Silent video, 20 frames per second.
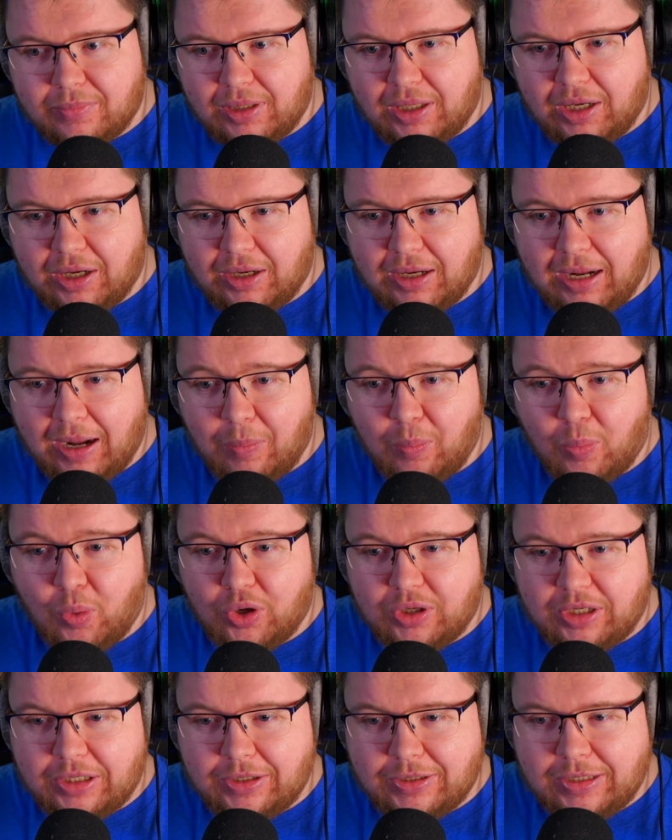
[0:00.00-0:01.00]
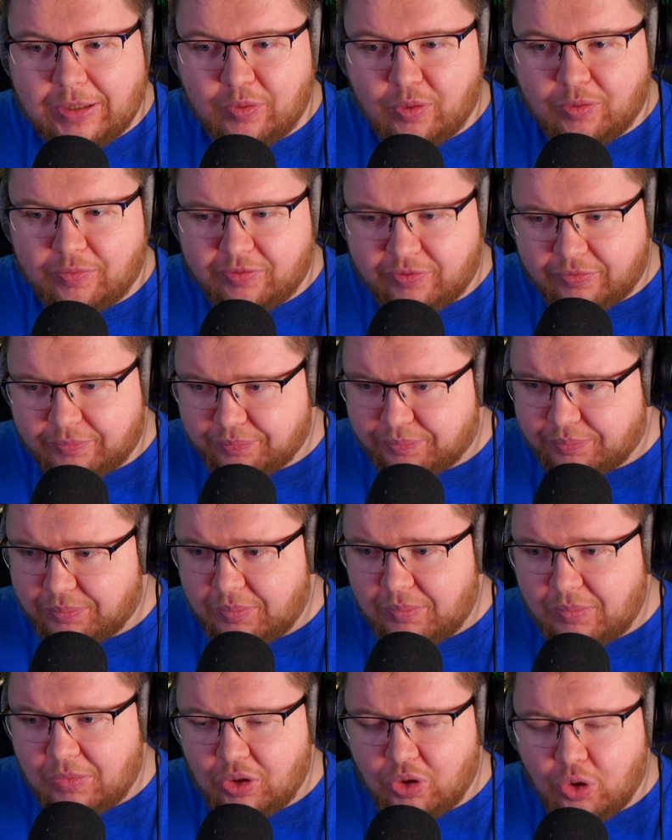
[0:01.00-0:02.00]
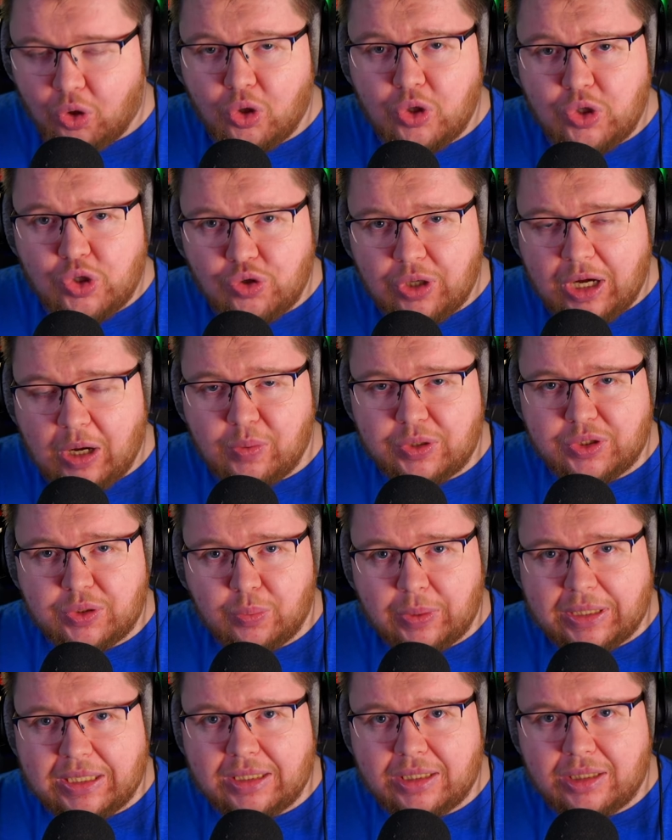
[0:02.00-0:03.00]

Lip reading: I'm working near enough 100 hours a week.